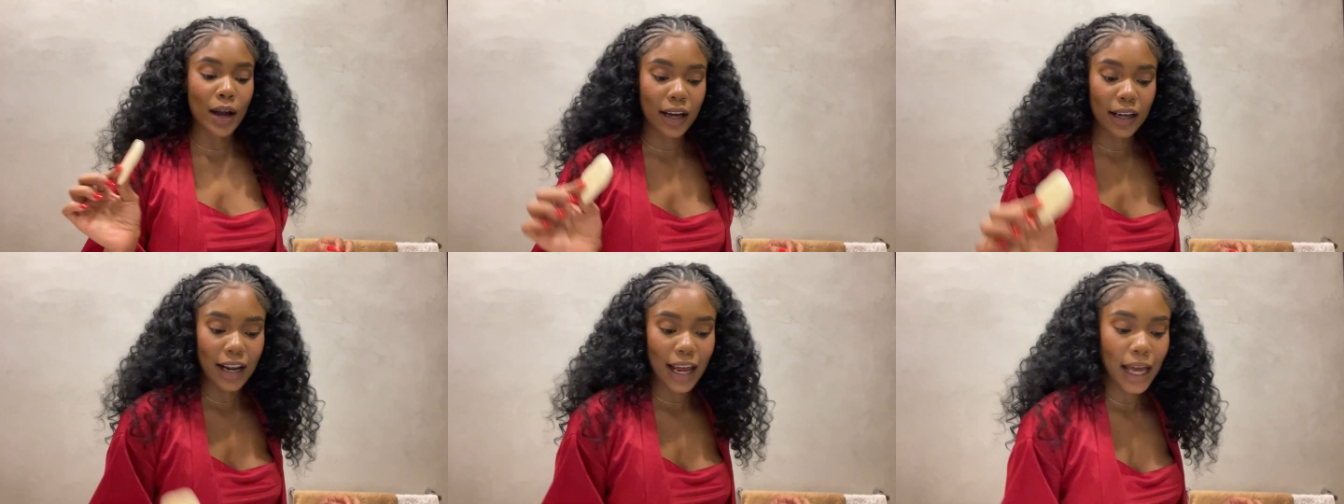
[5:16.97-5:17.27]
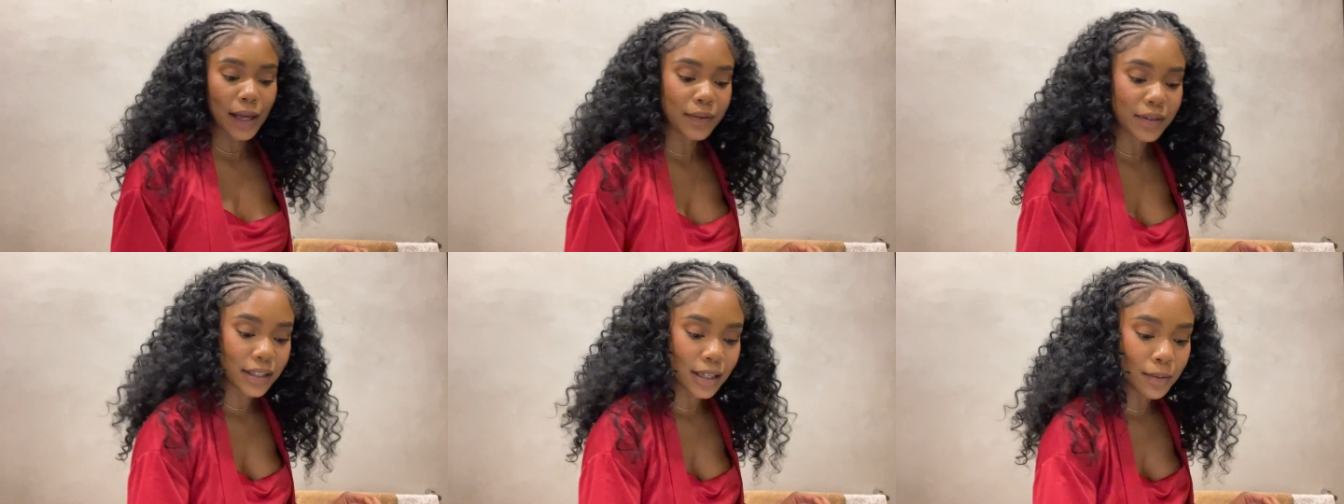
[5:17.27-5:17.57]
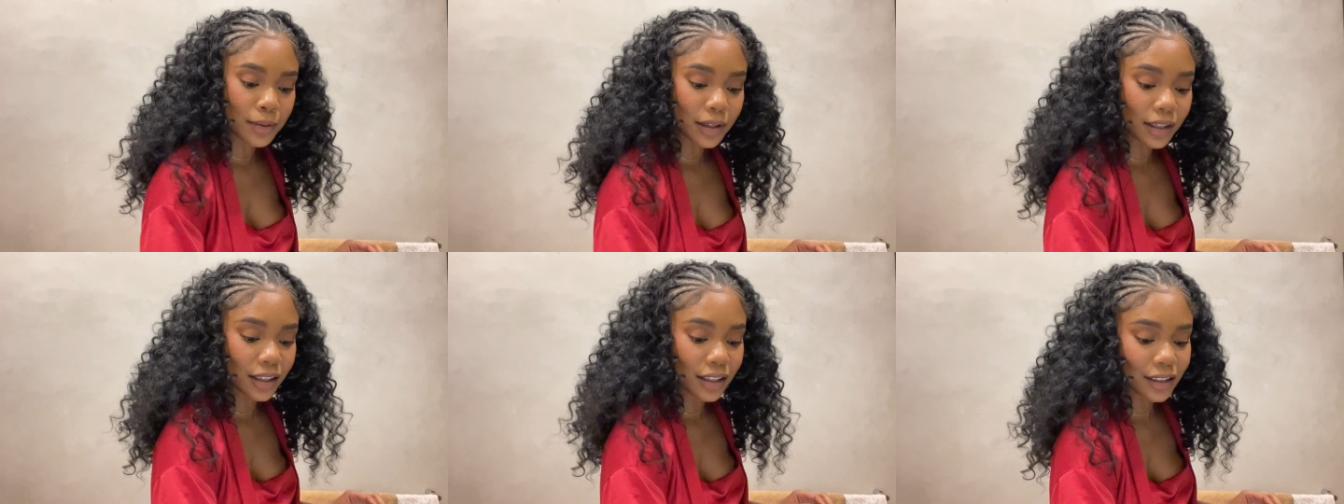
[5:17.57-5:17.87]
I could have
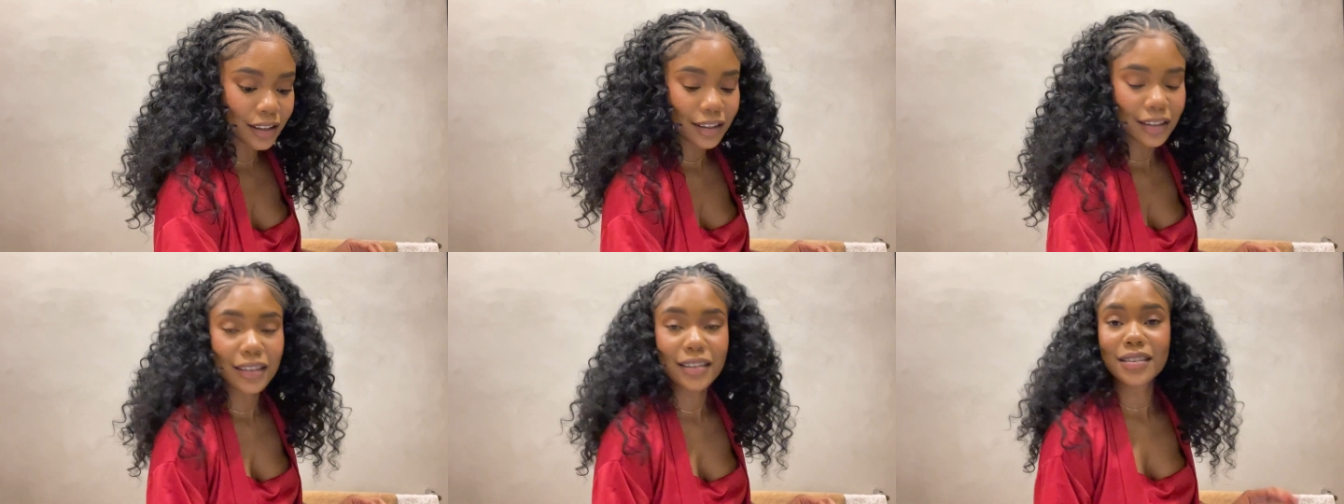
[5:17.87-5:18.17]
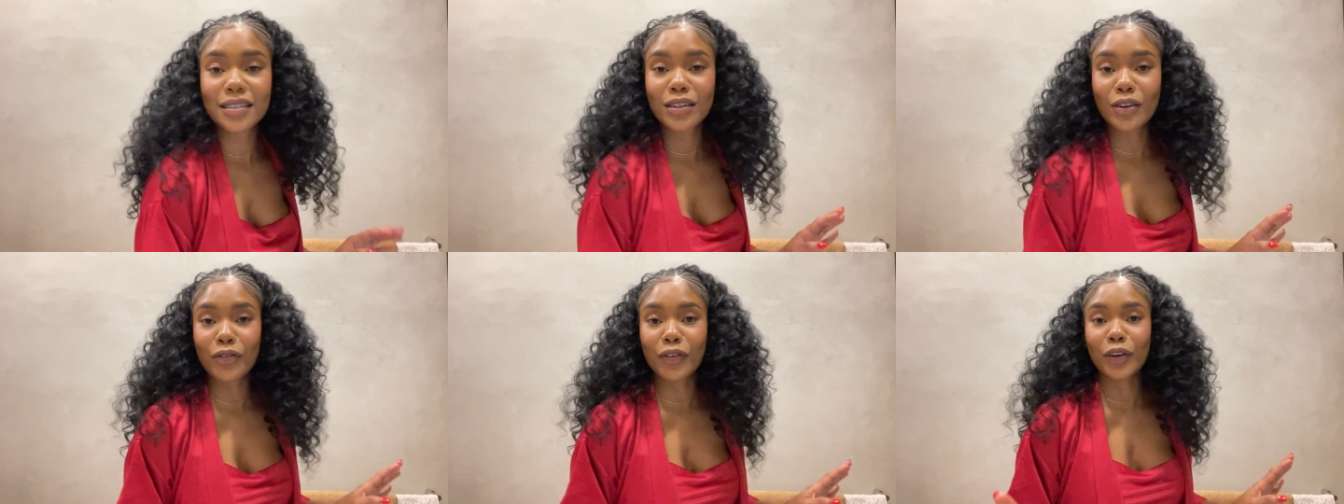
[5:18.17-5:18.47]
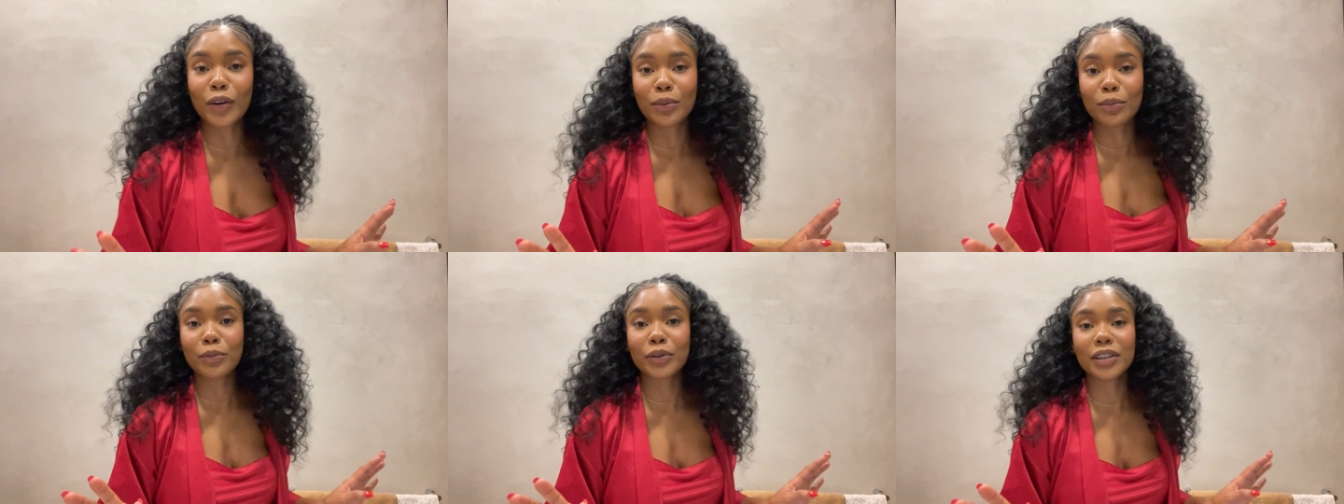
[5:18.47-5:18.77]
something to
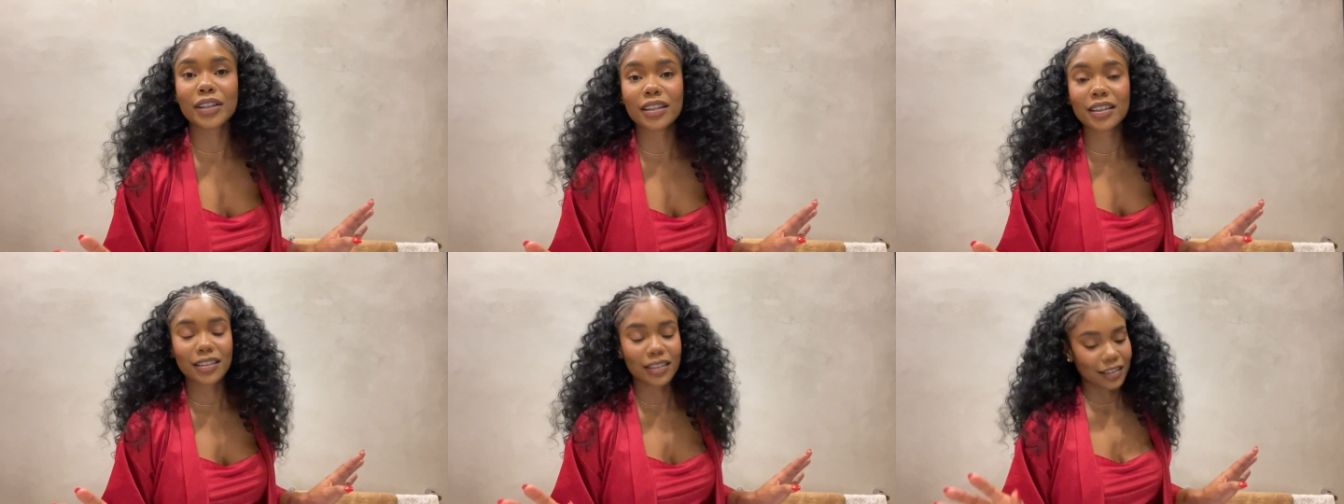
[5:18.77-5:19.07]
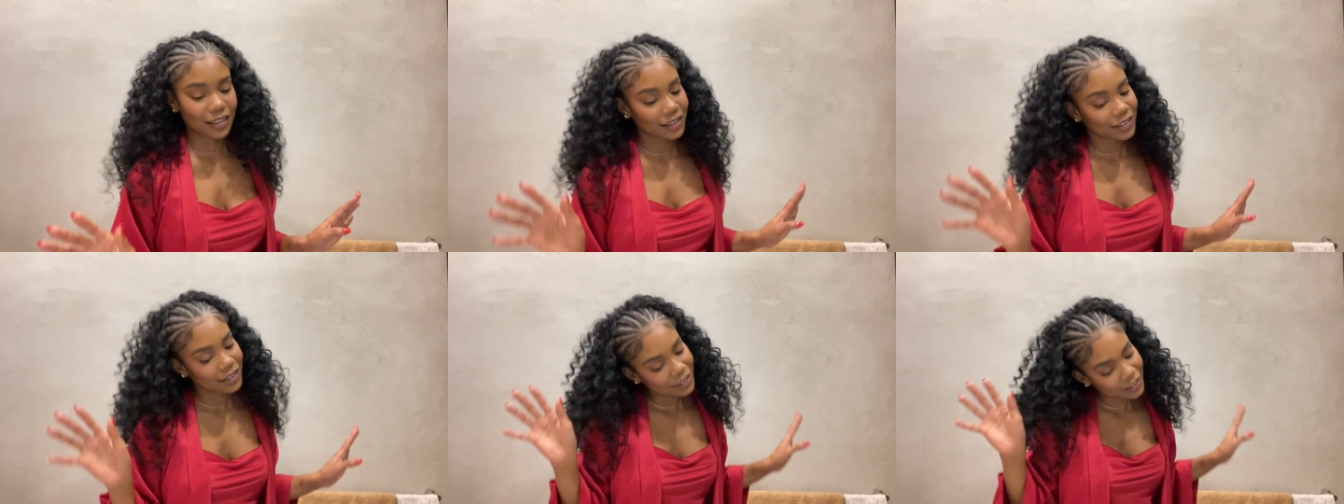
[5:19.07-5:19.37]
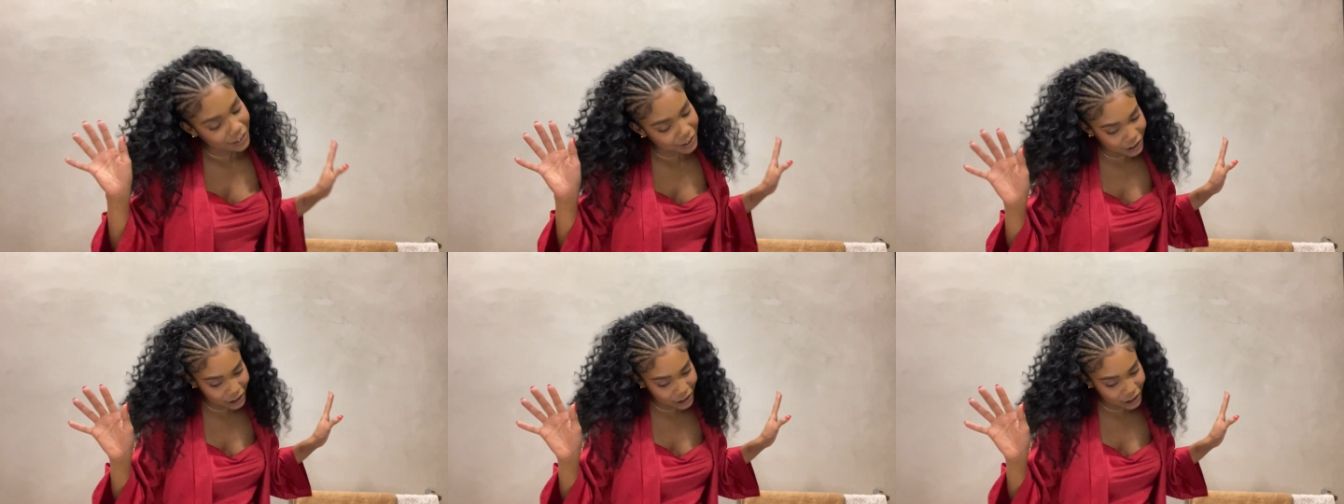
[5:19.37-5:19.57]
film with.